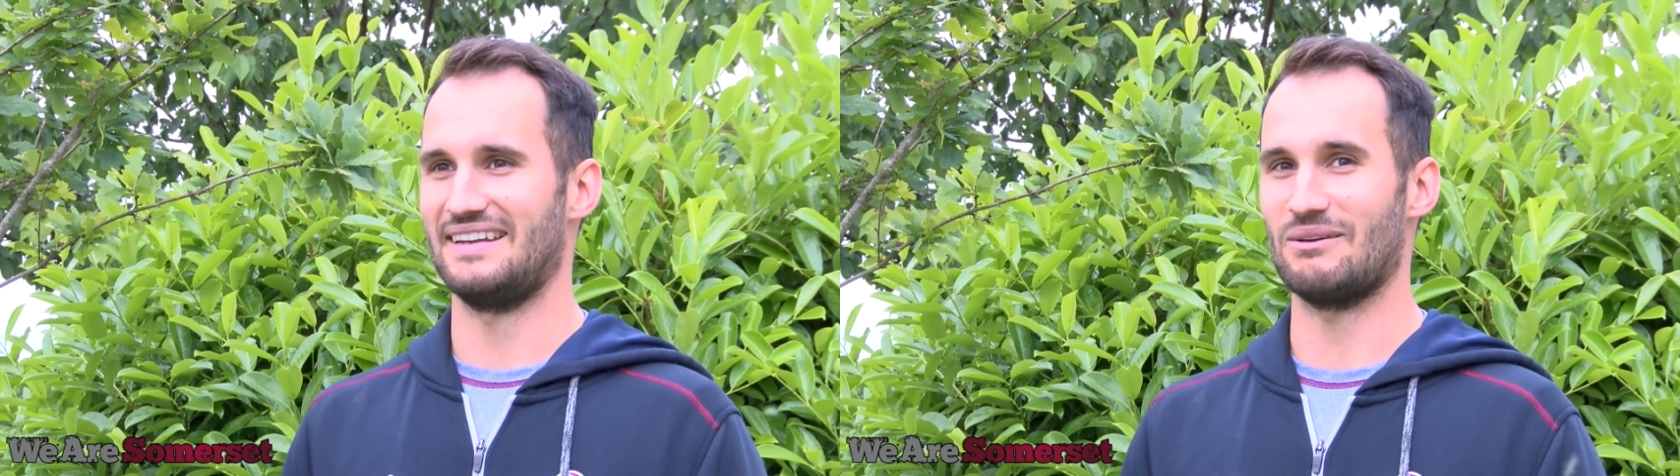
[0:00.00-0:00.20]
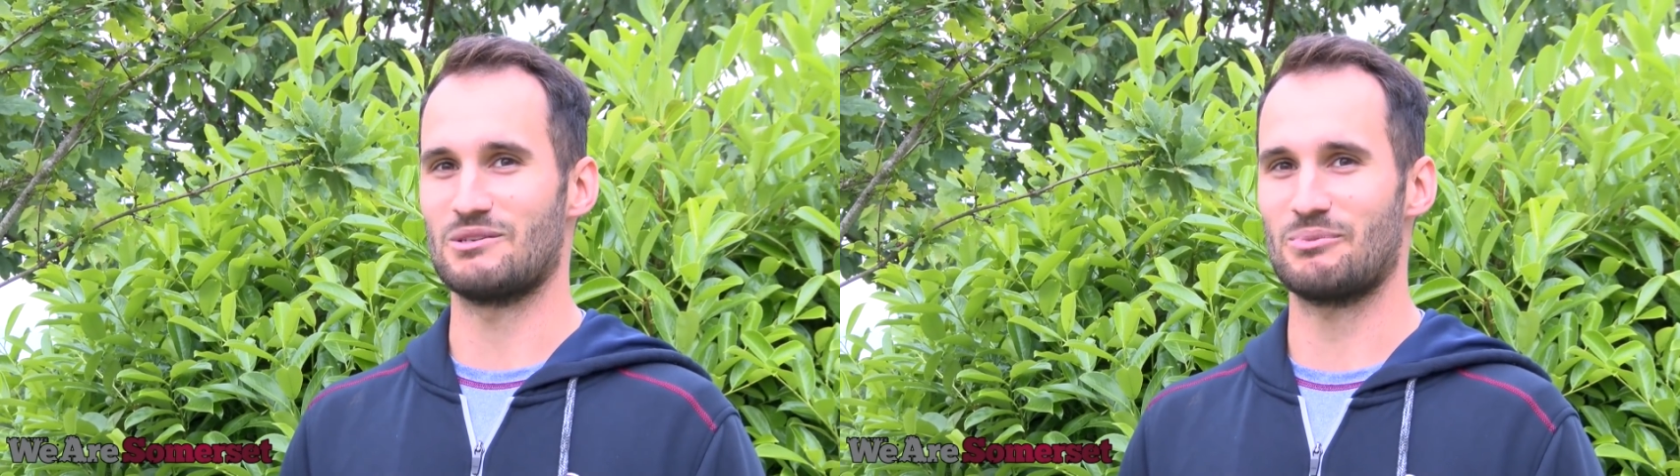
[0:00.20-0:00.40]

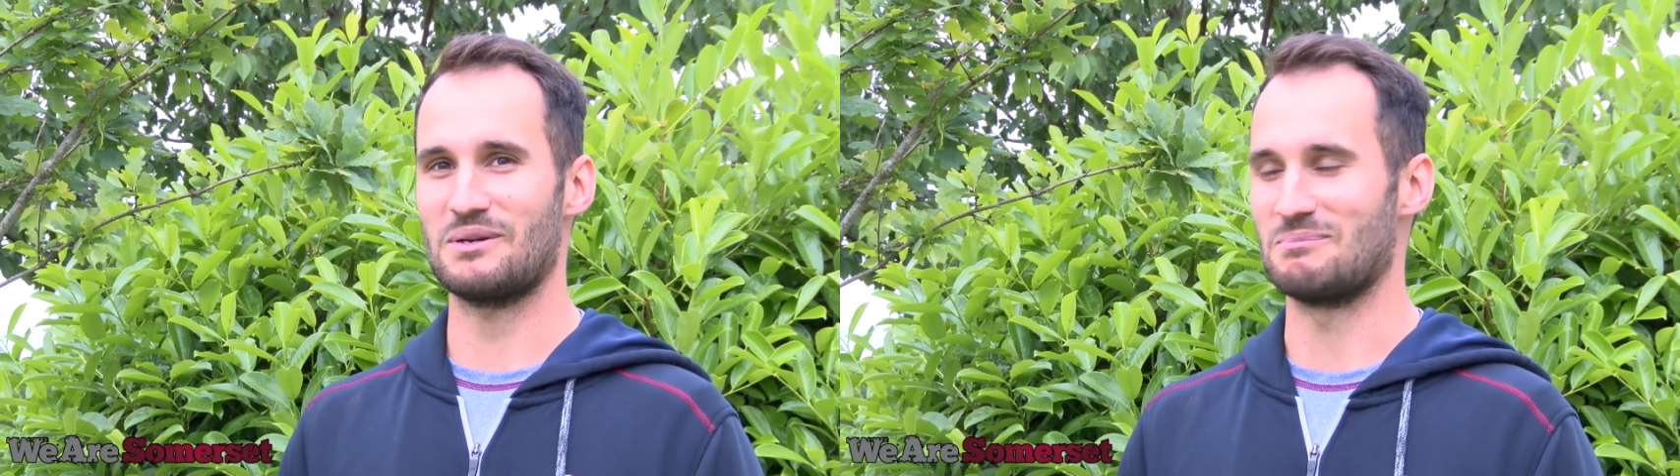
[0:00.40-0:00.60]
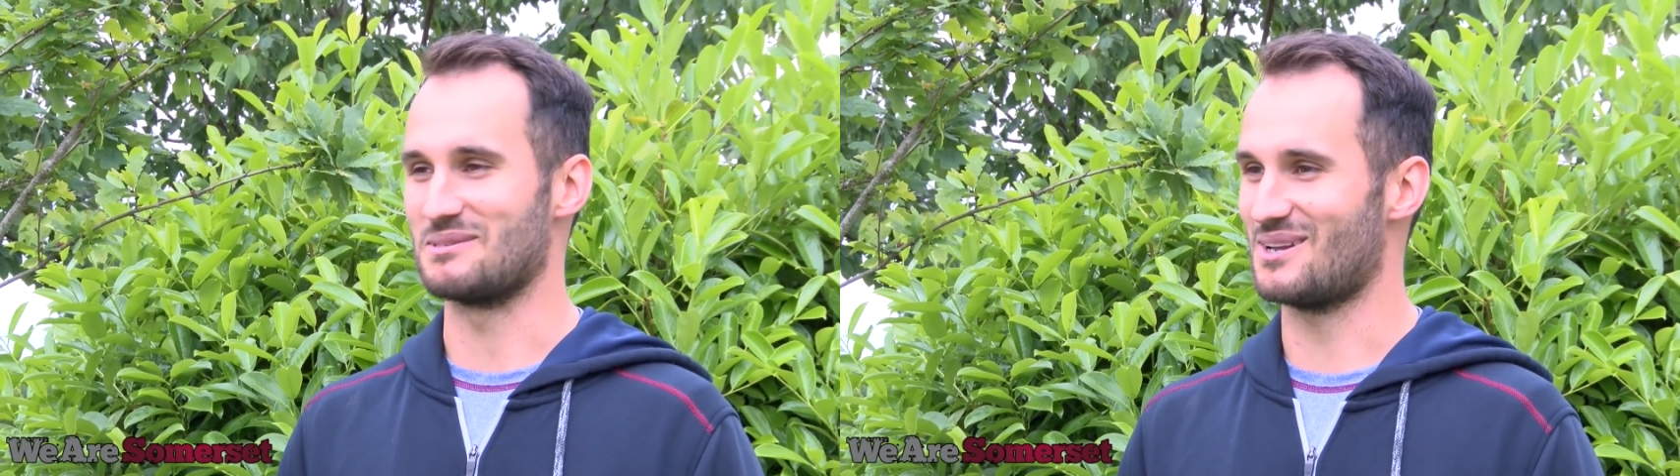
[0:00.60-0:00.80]
Yeah, it was
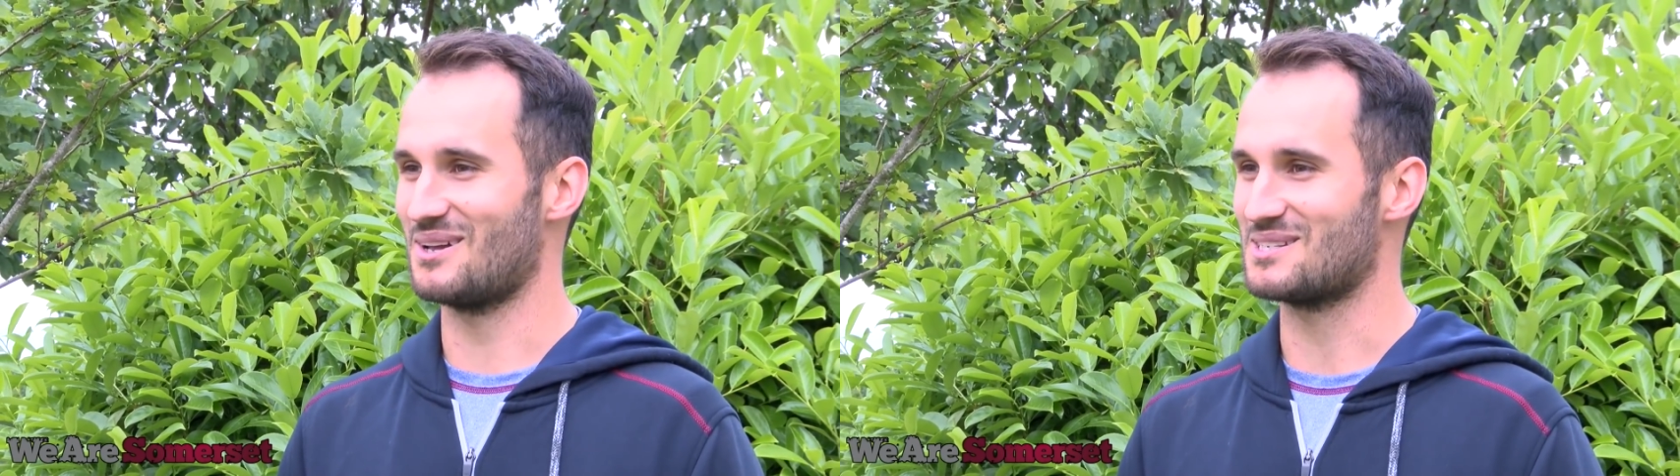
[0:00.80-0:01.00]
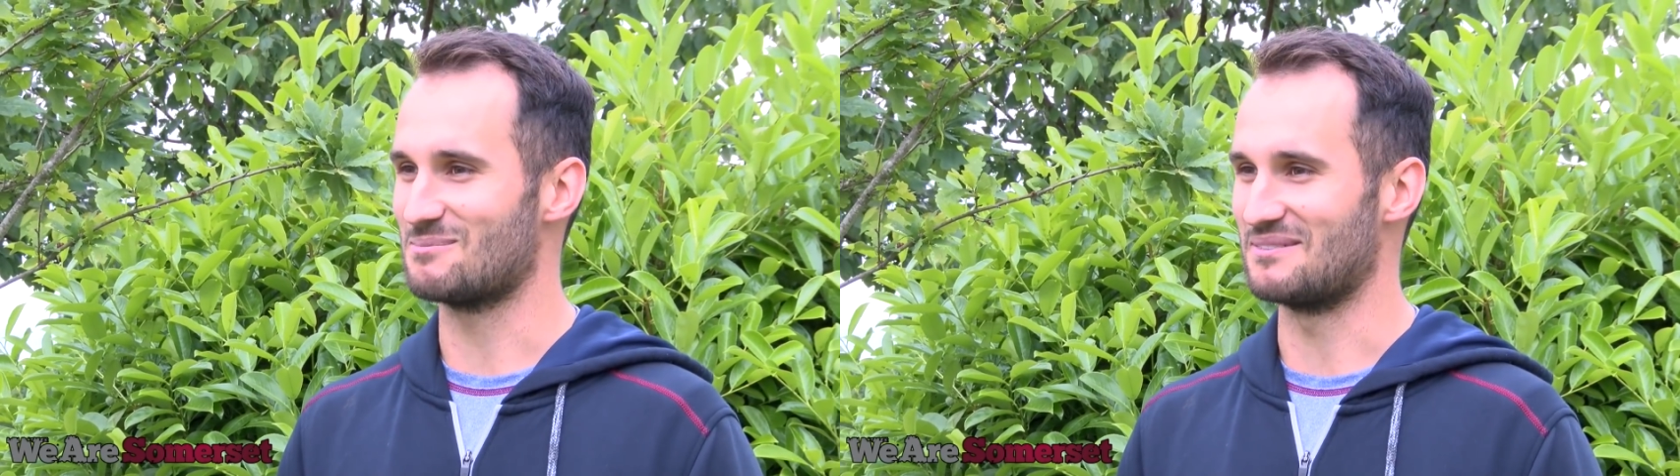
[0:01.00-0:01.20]
pretty
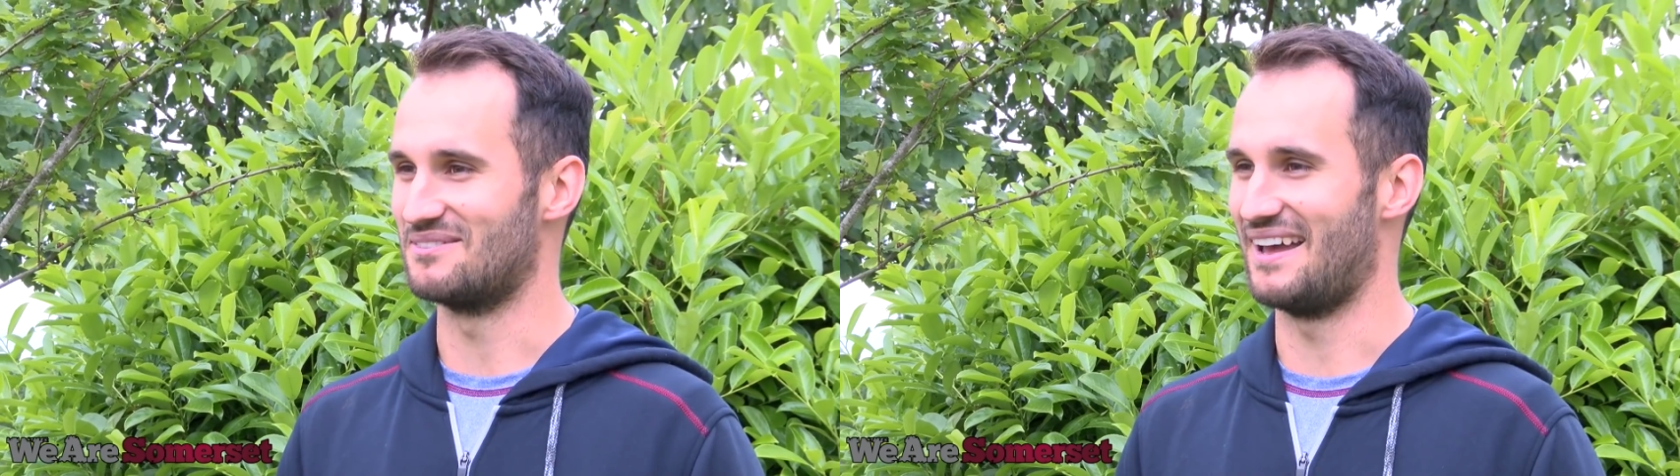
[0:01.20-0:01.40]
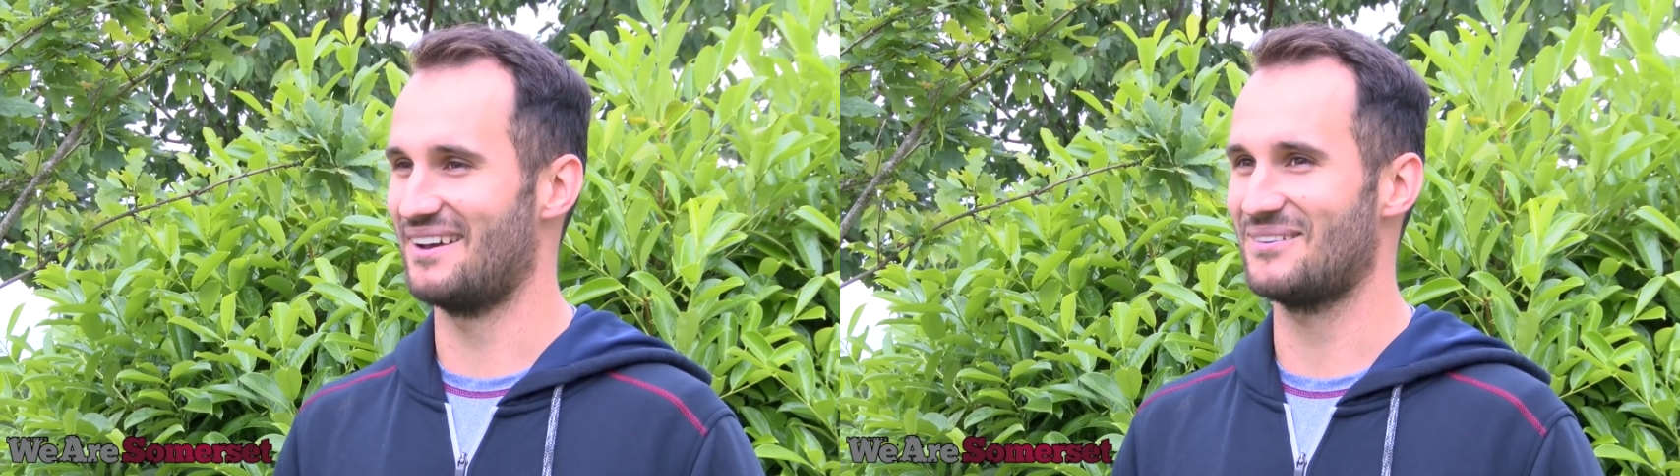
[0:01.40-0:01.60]
bizarre, to be
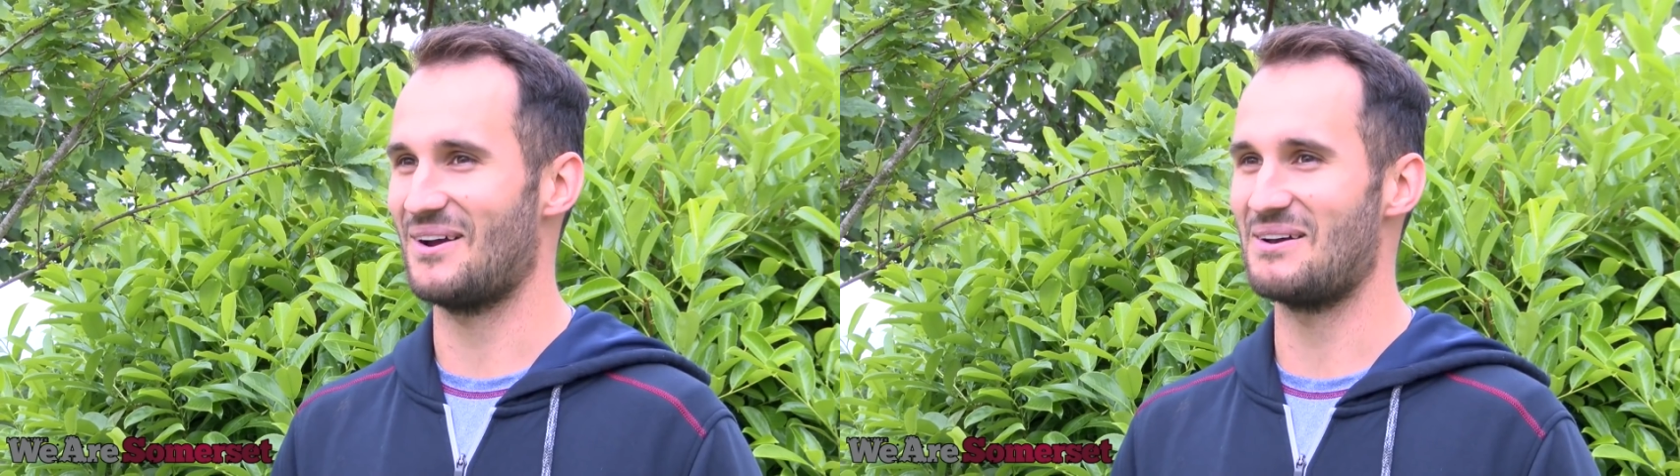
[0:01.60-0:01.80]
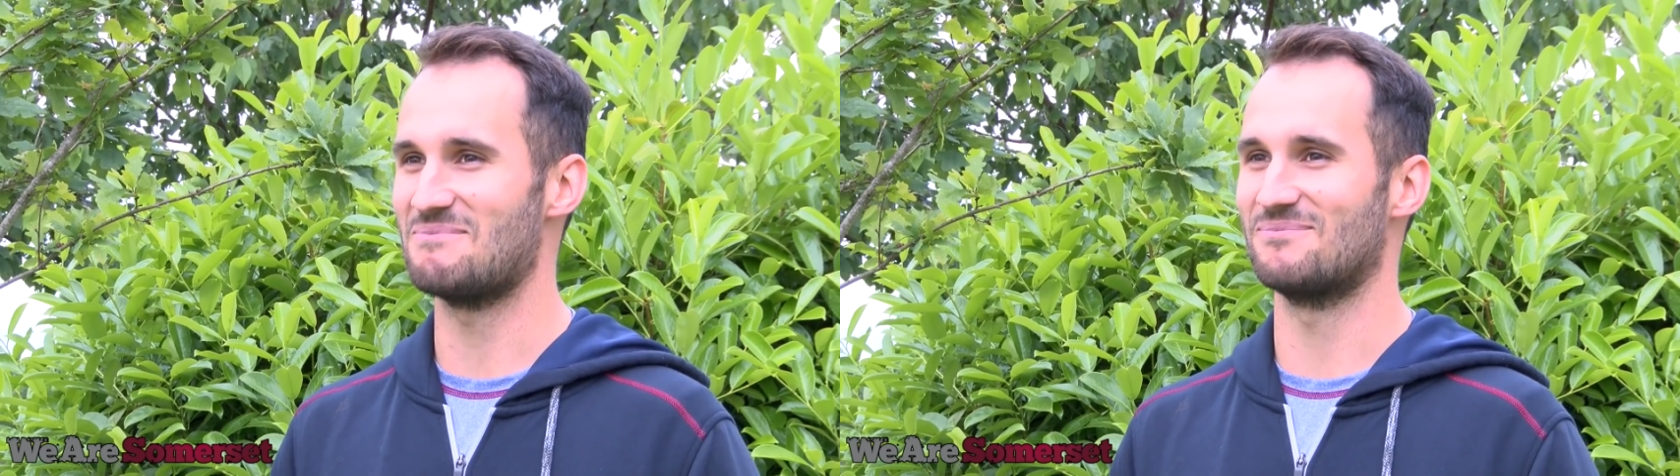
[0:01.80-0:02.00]

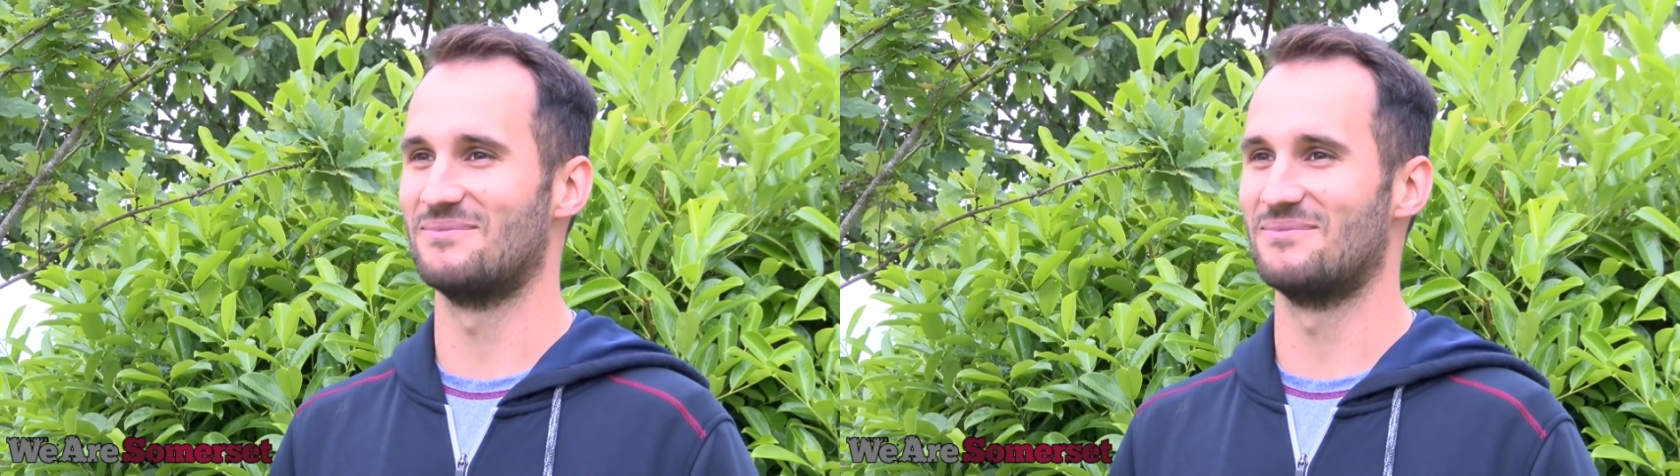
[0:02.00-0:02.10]
fair.